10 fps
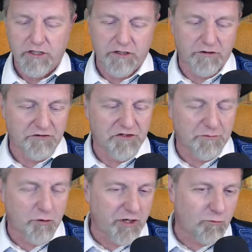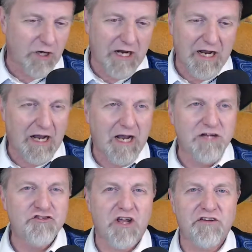you know, to the point where I
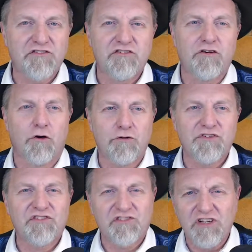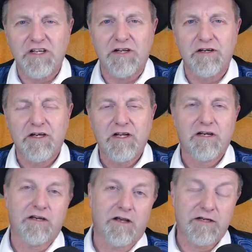just don't see it.
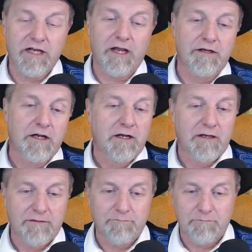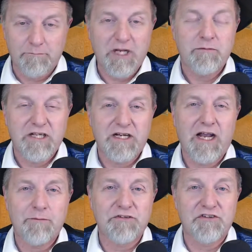Now, again, maybe it
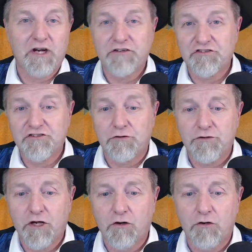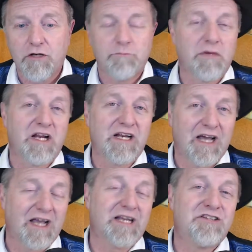happens and I just don't know, but
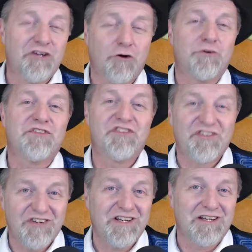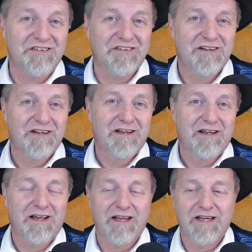I don't see it.
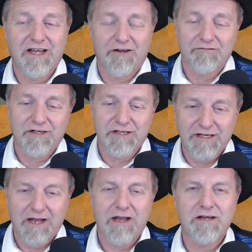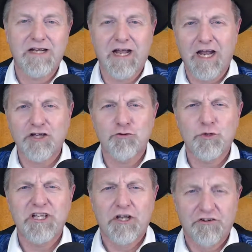I have not
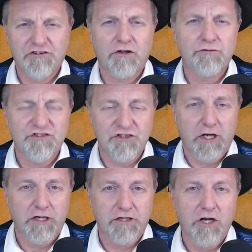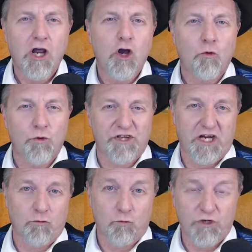actually associated with
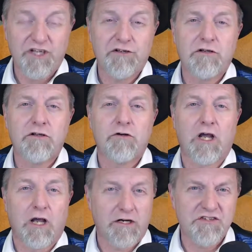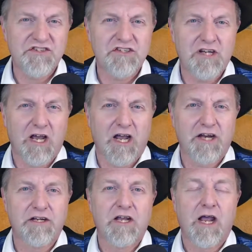a real, honest to
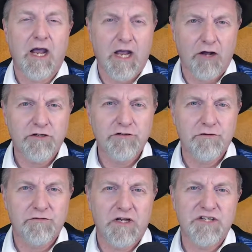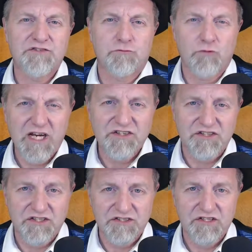God, out in your face
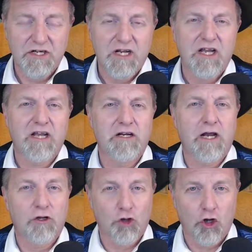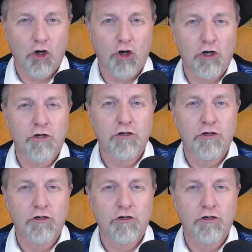racist in a long,